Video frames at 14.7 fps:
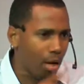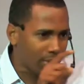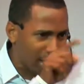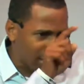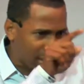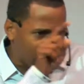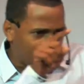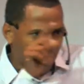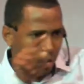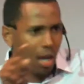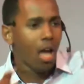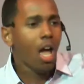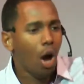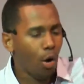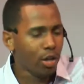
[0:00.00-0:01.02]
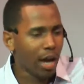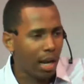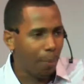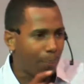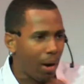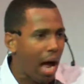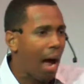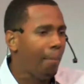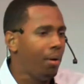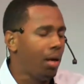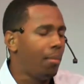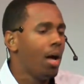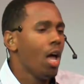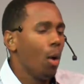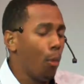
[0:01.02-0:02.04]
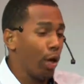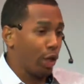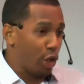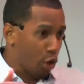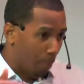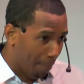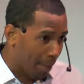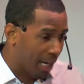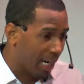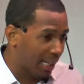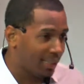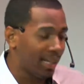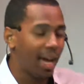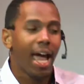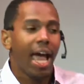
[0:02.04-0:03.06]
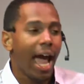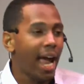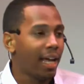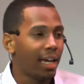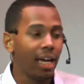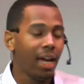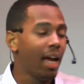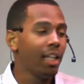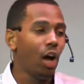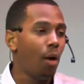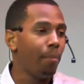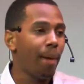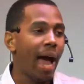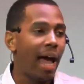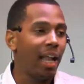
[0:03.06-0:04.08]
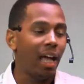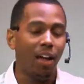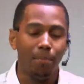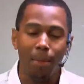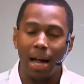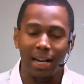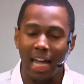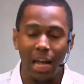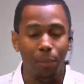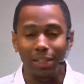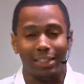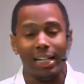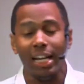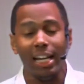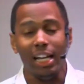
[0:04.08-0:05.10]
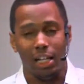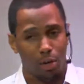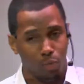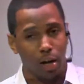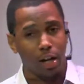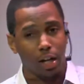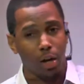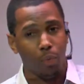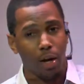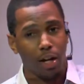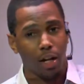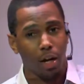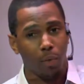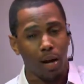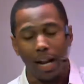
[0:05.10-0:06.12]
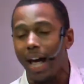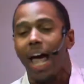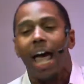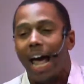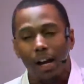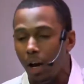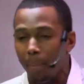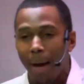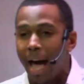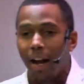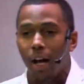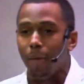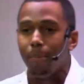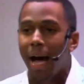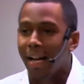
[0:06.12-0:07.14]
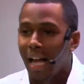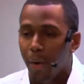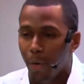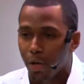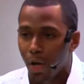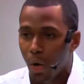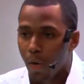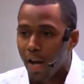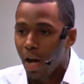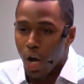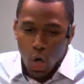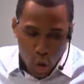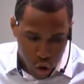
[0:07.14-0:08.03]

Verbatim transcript: Uh, oh, you got a problem with humility. And here it don't matter if my name was TD. Get ready, get ready, get ready. It don't matter if my name was Noel.